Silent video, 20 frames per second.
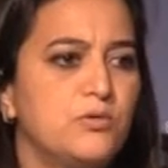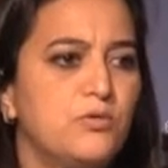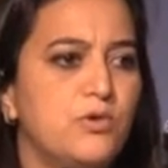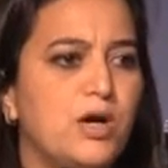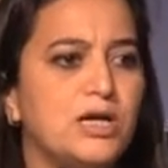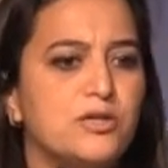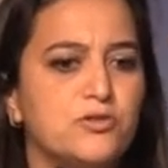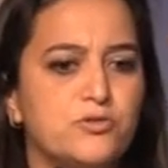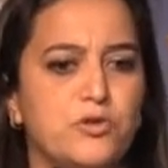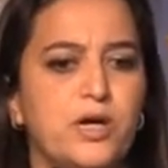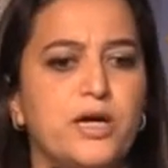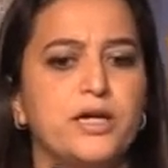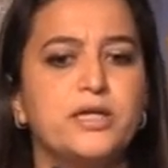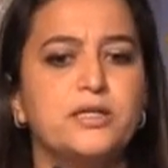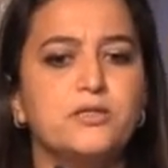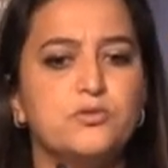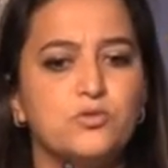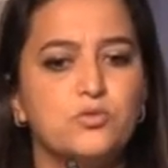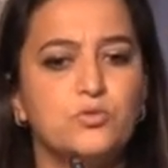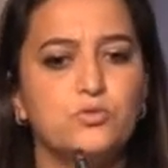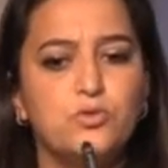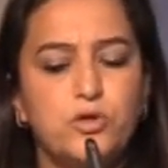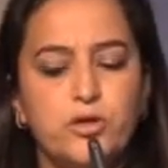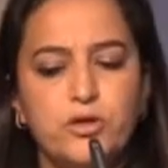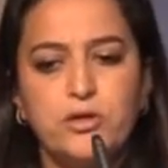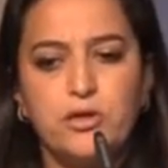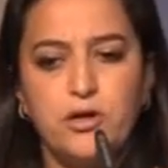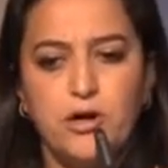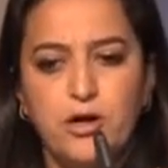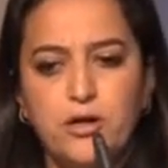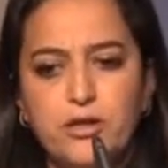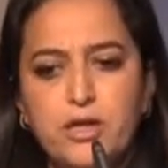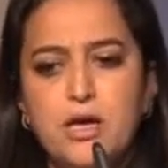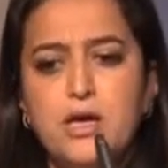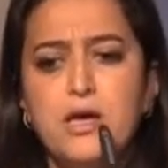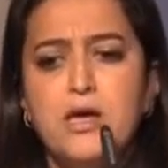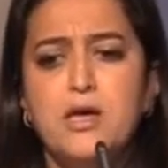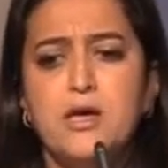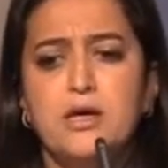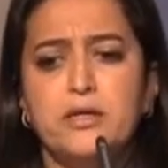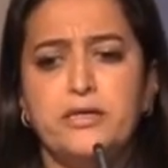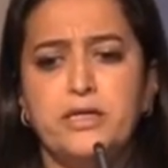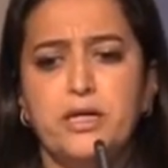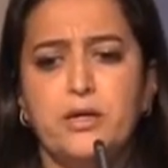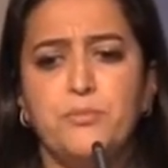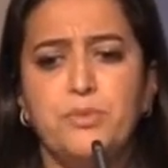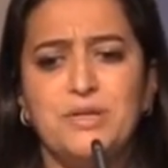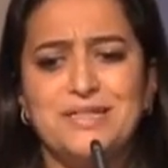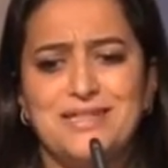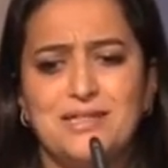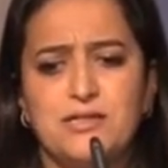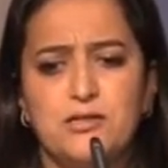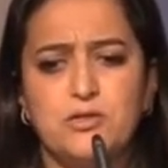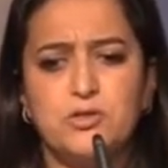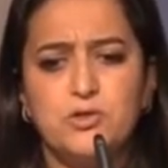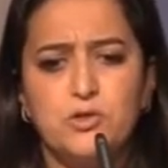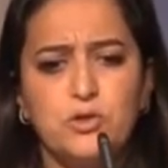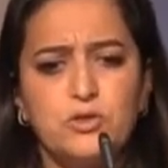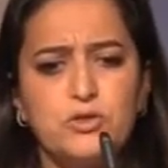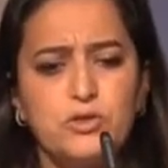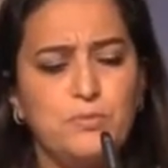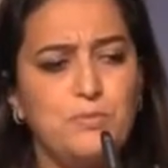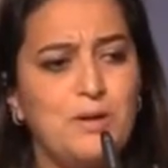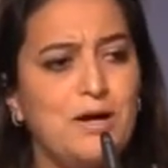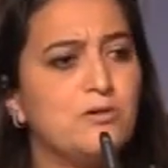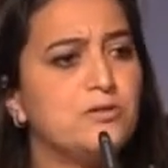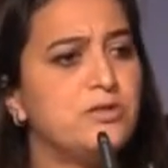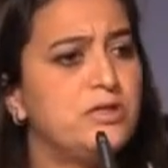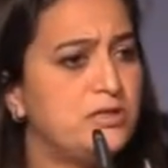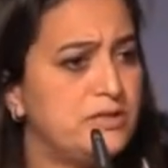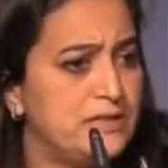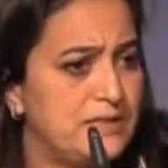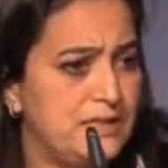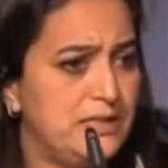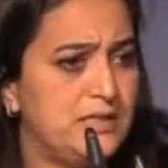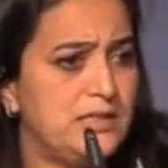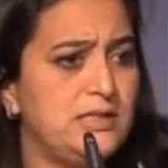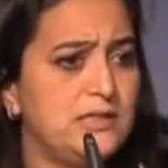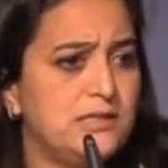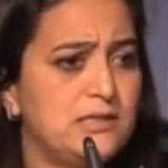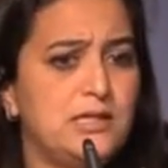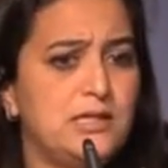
we are trying to work on. The ambassador talked about the cities